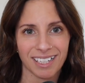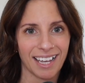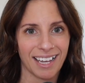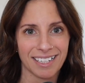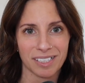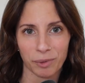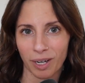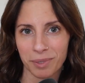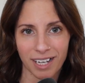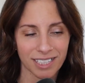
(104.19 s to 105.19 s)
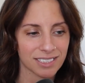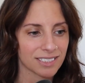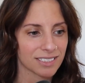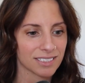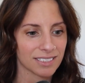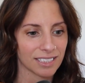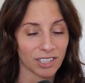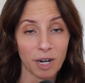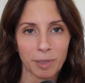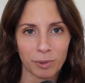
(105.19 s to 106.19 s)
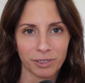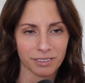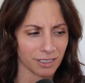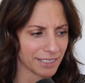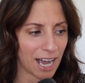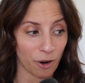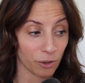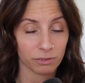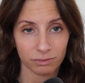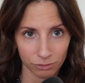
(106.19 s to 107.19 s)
and WIBX and a lot of people now,